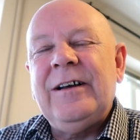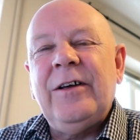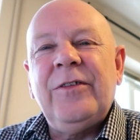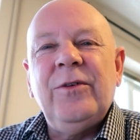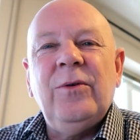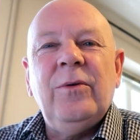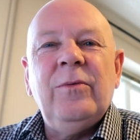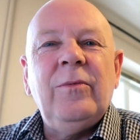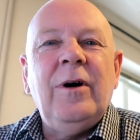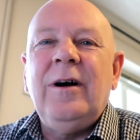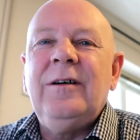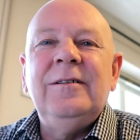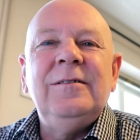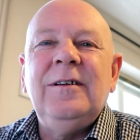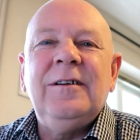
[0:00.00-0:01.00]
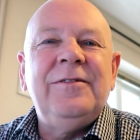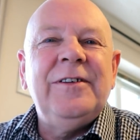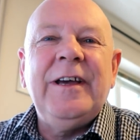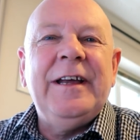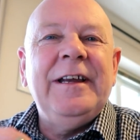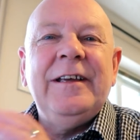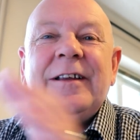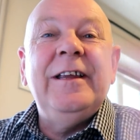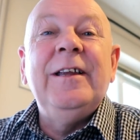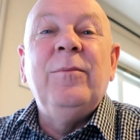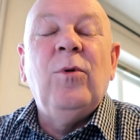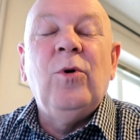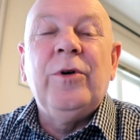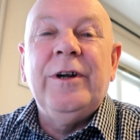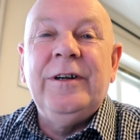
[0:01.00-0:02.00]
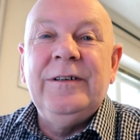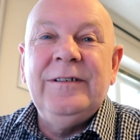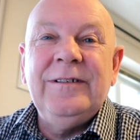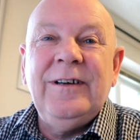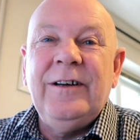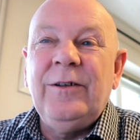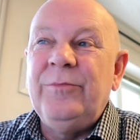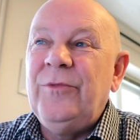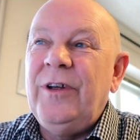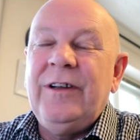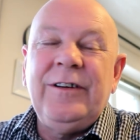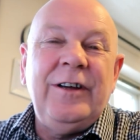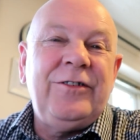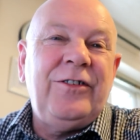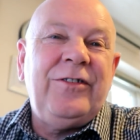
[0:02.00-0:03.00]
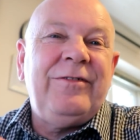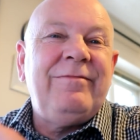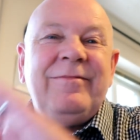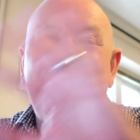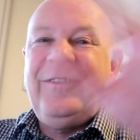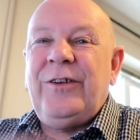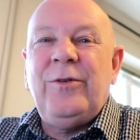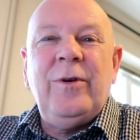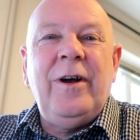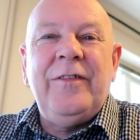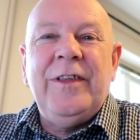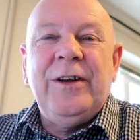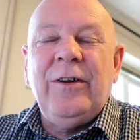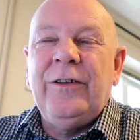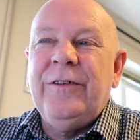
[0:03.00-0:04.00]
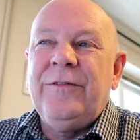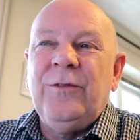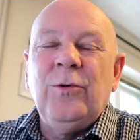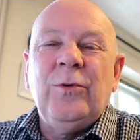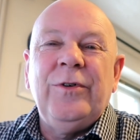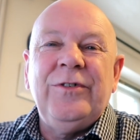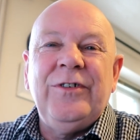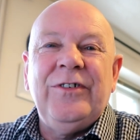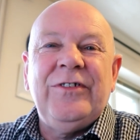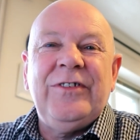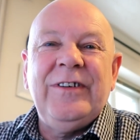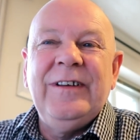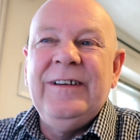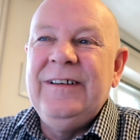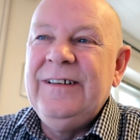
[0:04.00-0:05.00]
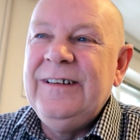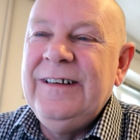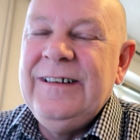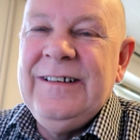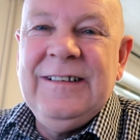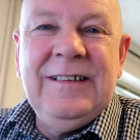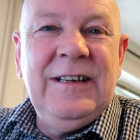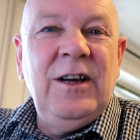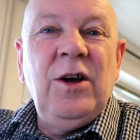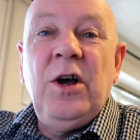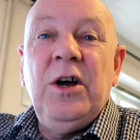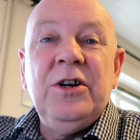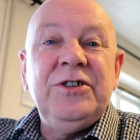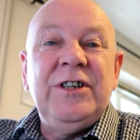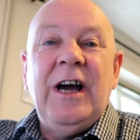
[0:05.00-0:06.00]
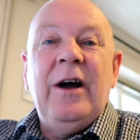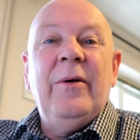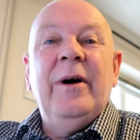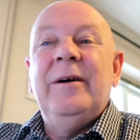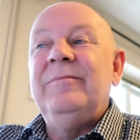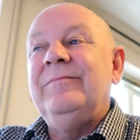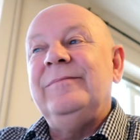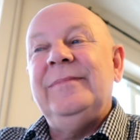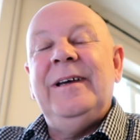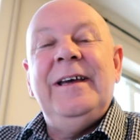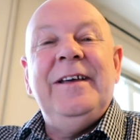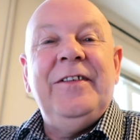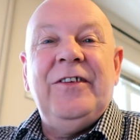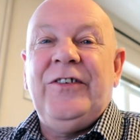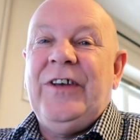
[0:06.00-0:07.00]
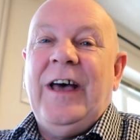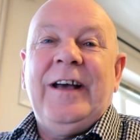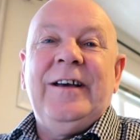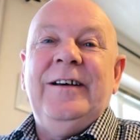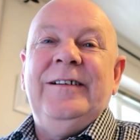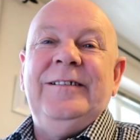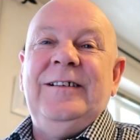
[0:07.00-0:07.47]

Thought, well, I'll forget it in the morning. And I just threw everything on the floor and just shower, hit the sack.